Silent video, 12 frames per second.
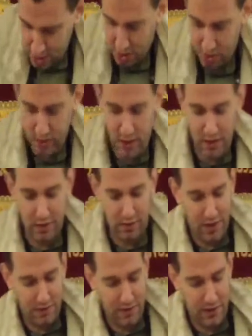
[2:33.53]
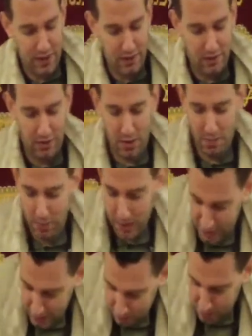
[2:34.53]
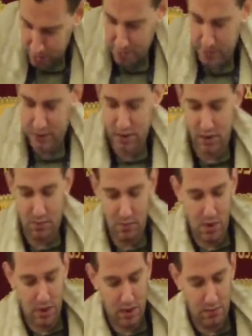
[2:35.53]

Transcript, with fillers: only on the seventh day is there a blanket prohibition on work,